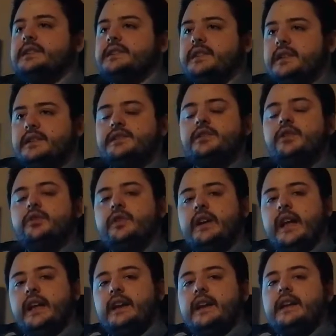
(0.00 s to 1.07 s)
seeks to
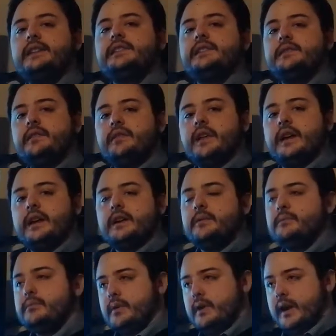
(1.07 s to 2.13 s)
create a synthetic
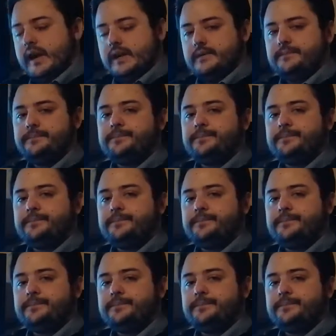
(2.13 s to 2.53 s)
brain.